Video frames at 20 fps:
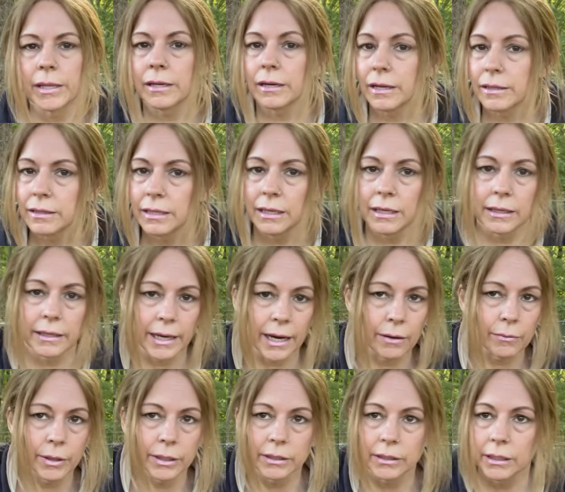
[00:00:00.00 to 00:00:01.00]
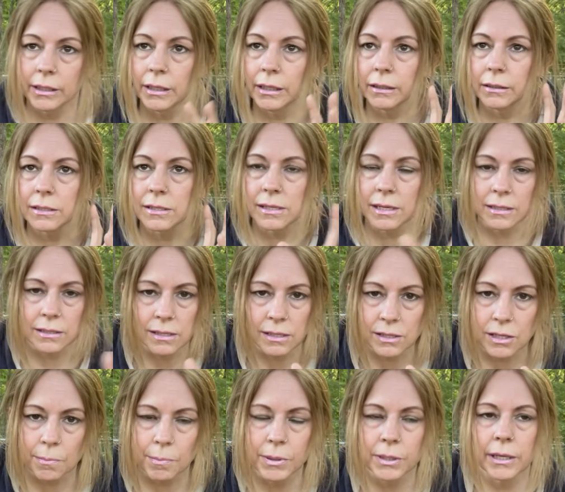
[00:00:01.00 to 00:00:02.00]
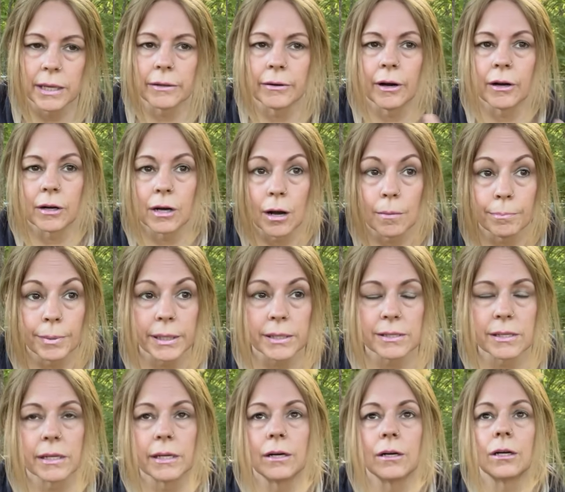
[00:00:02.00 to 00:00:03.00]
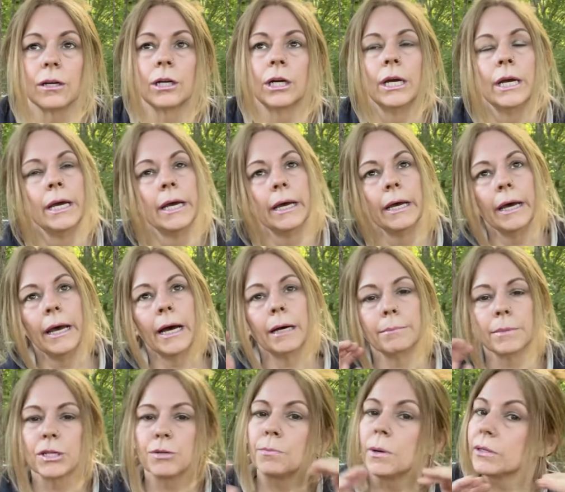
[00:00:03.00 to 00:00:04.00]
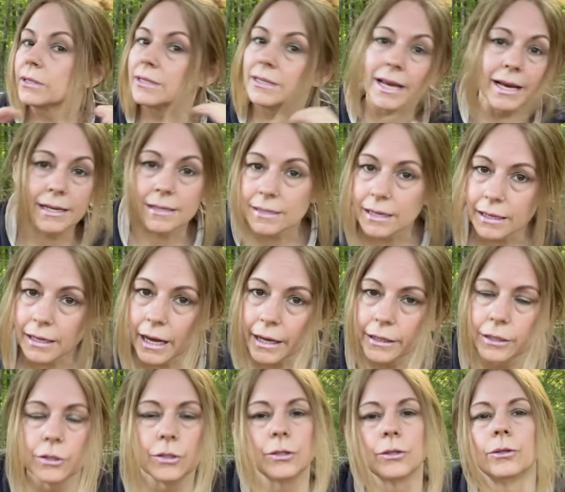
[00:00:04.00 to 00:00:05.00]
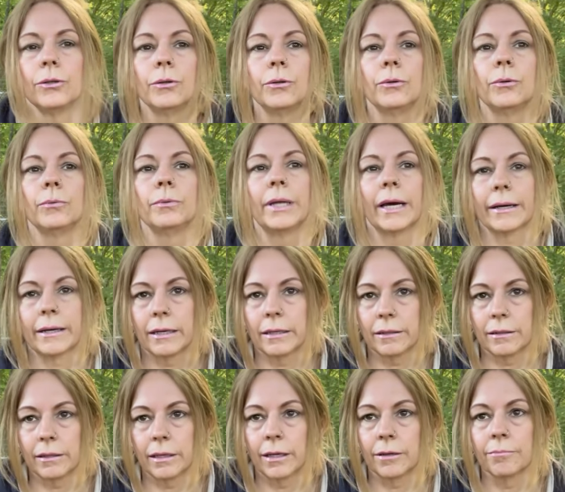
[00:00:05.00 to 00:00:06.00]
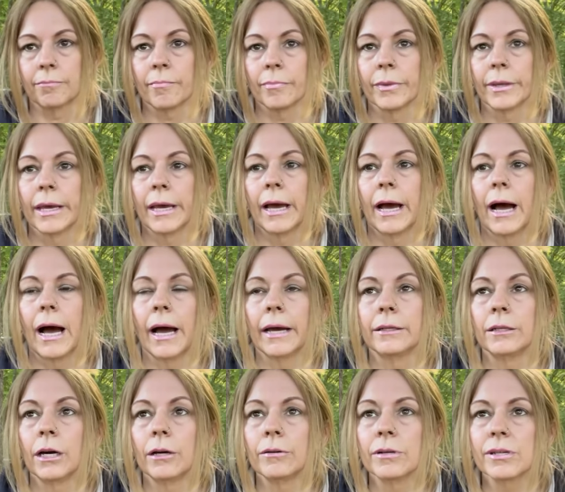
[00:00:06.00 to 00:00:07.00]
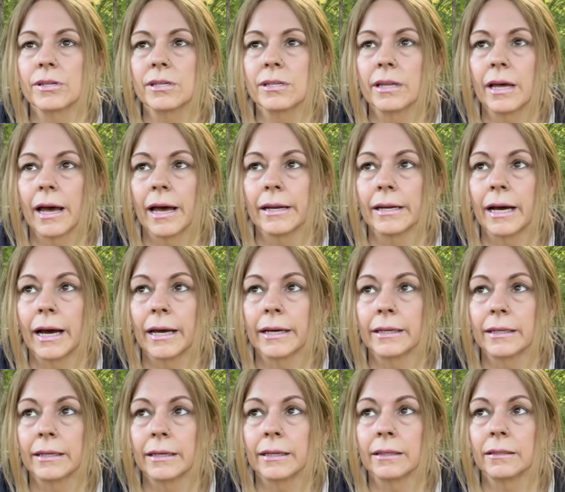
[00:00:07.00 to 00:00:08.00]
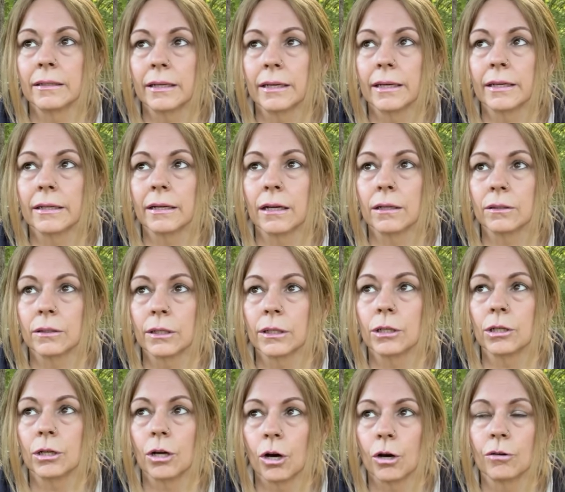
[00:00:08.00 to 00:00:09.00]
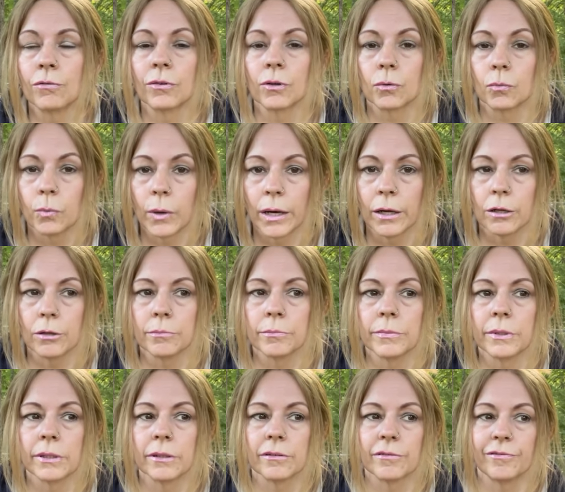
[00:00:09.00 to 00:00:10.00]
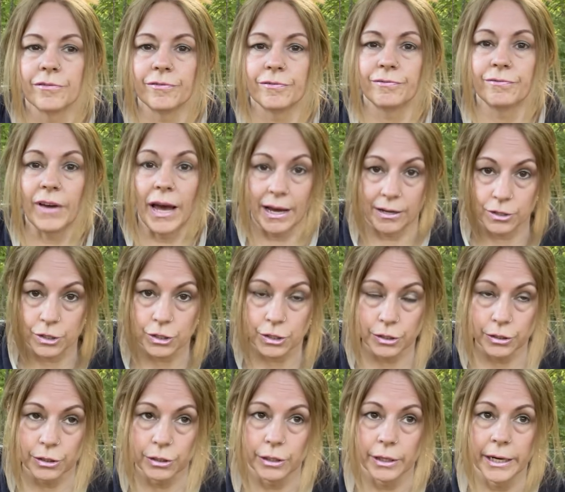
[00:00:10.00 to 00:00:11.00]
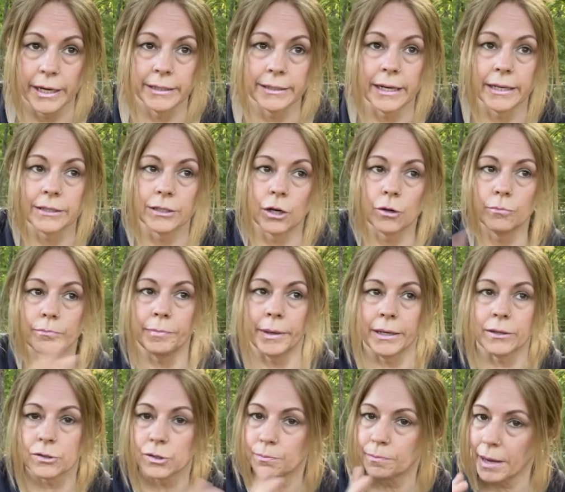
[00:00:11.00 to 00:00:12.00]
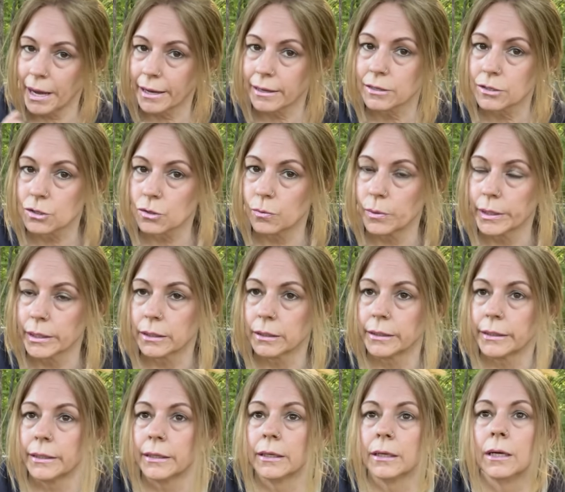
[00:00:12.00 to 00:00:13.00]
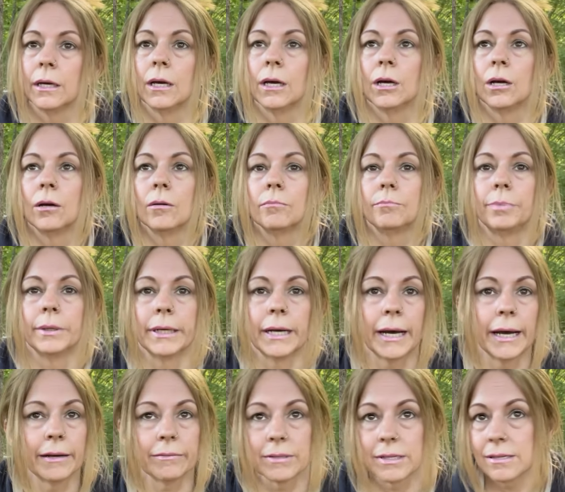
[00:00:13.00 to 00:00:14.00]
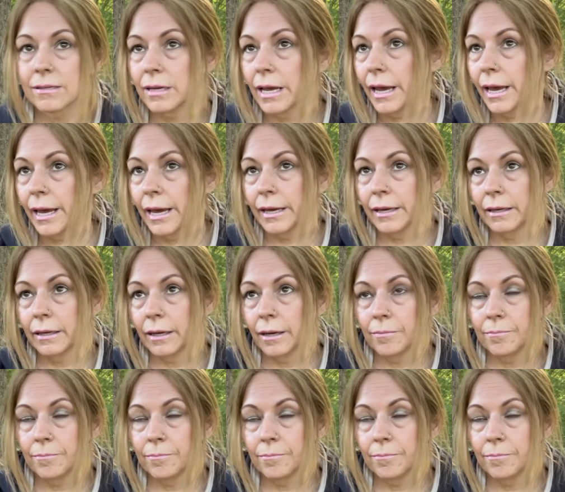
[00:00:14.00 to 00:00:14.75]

that I think, how I think, the sentences I put together, how complex they are, how much multitasking I can do, that kind of thing. I notice that I can get a little overwhelmed faster and I don't bounce back as quickly. But I have to say,